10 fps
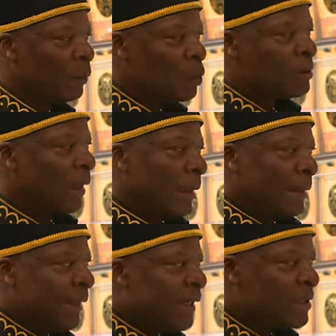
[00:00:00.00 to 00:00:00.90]
it was that
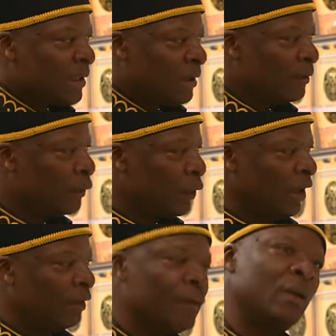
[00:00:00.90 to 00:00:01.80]
easy for
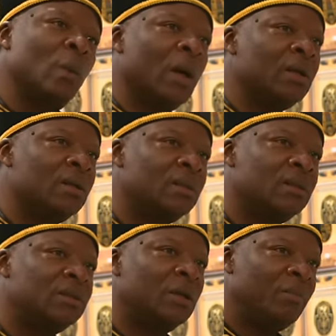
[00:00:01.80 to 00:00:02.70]
everyone
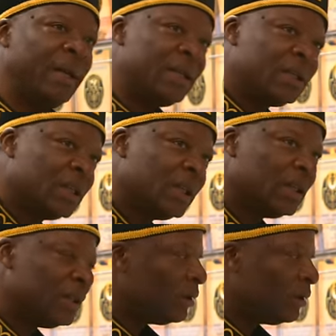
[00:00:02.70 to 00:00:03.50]
to make it,